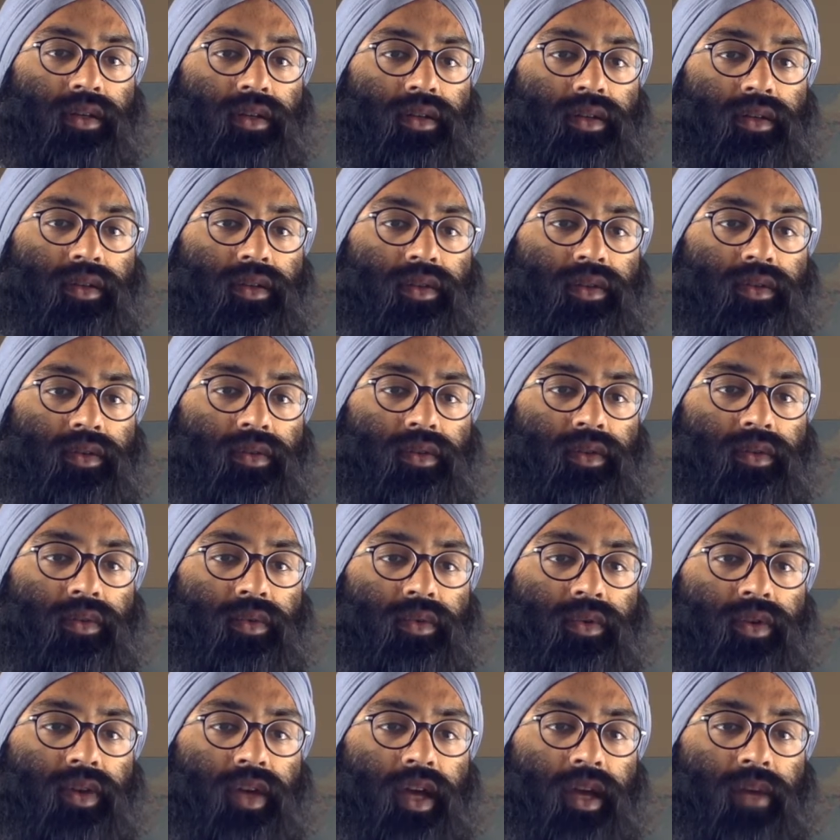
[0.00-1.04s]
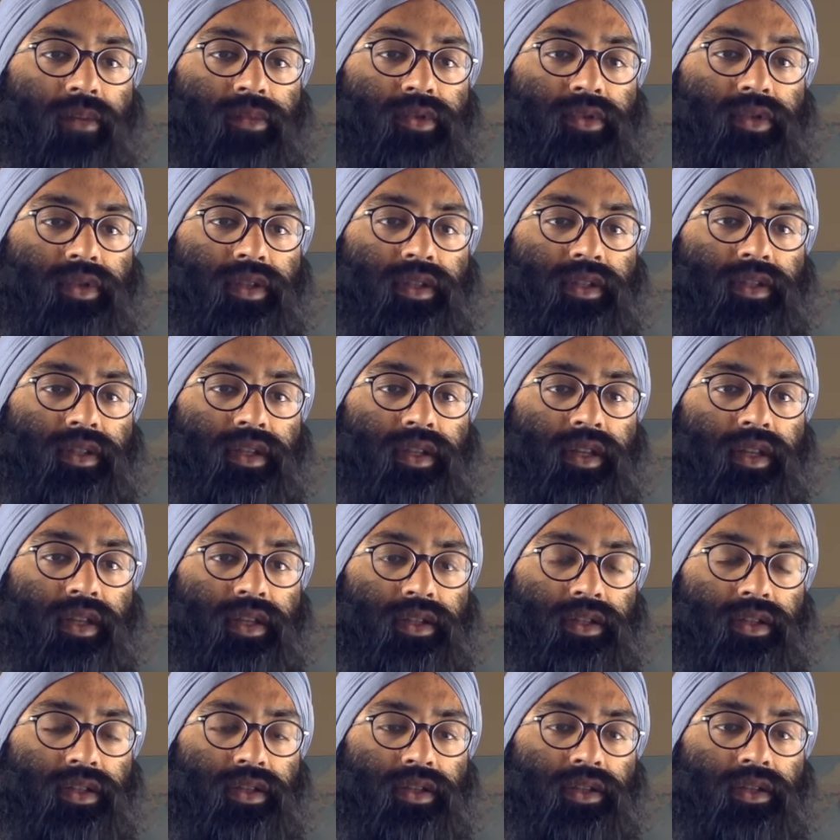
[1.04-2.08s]
The only real capture is
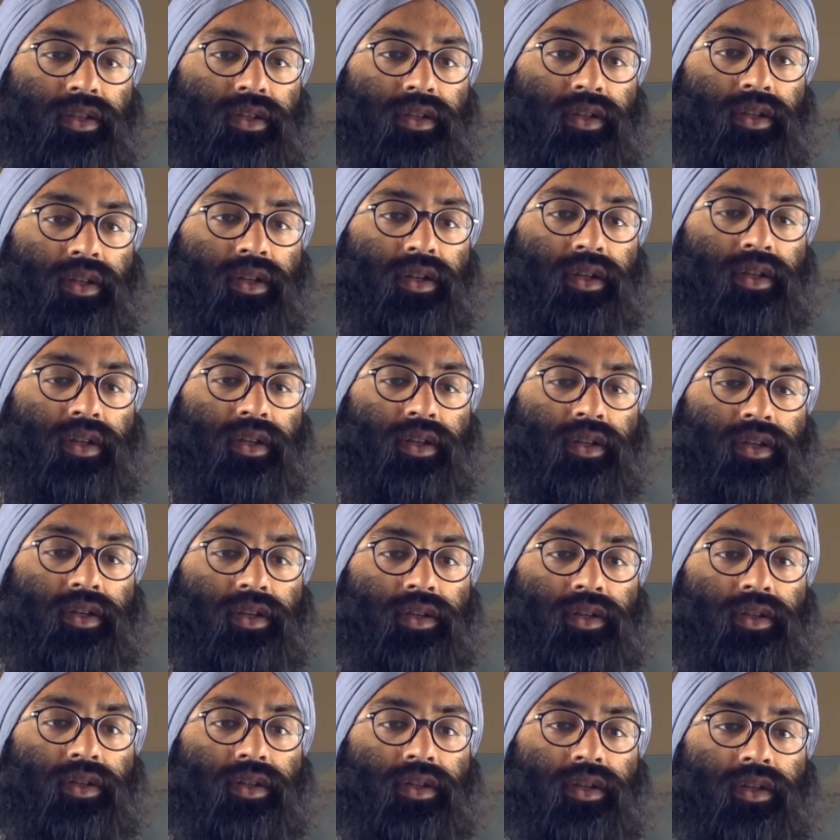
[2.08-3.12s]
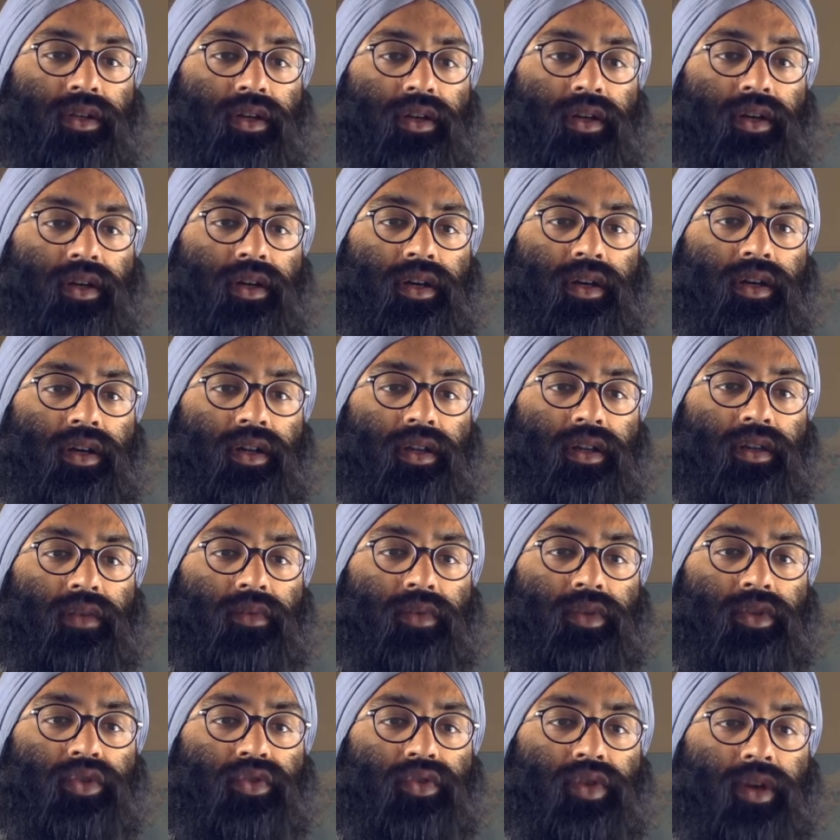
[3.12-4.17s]
this. Then
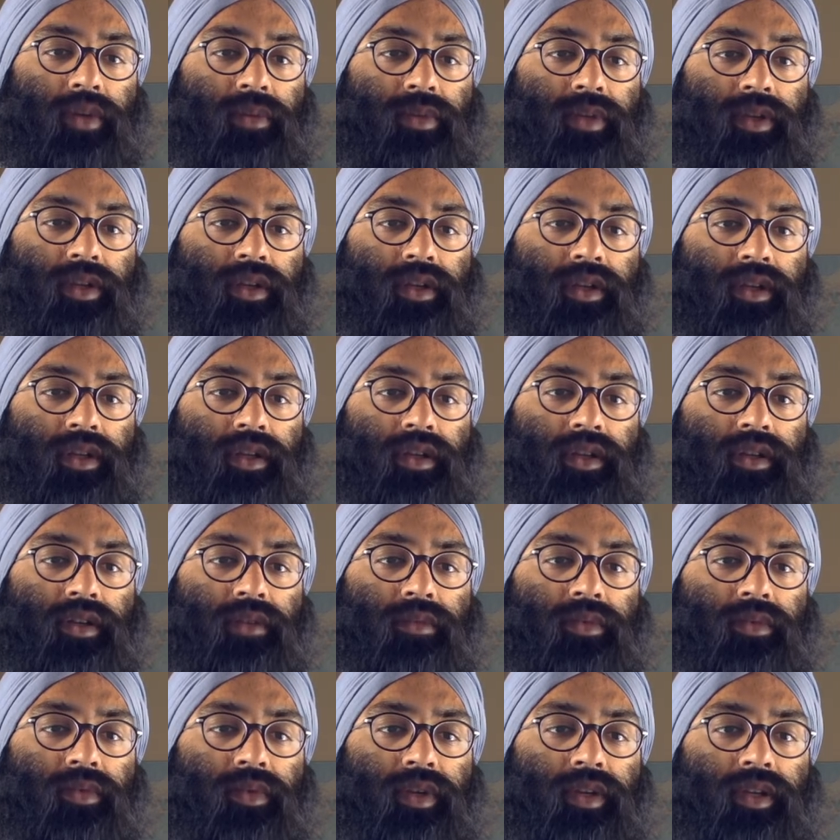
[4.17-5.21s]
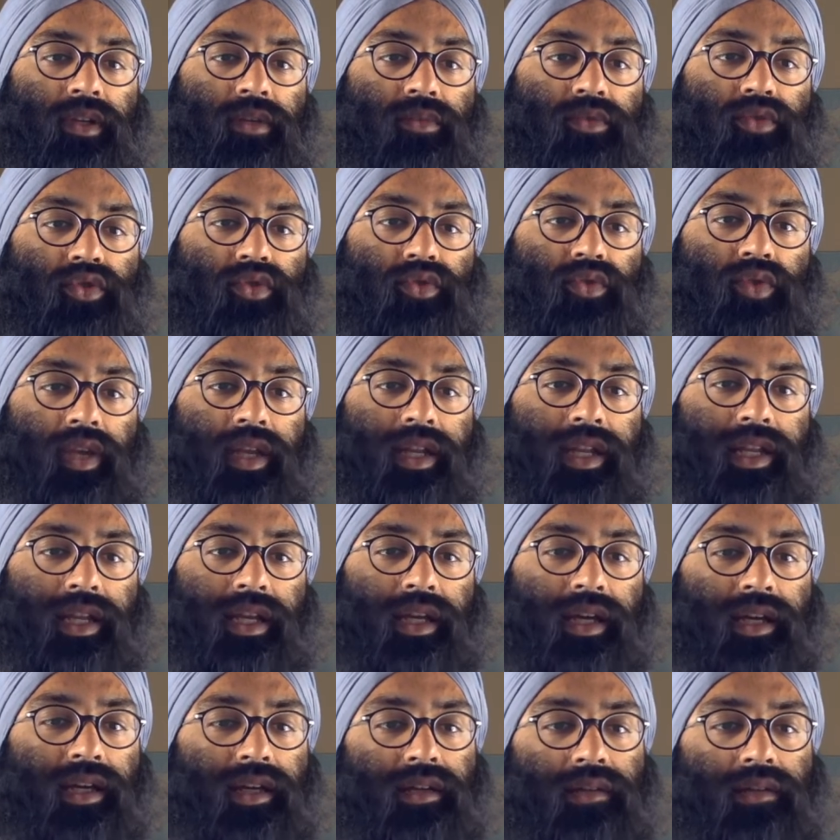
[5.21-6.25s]
we drop in here, but we end up trading.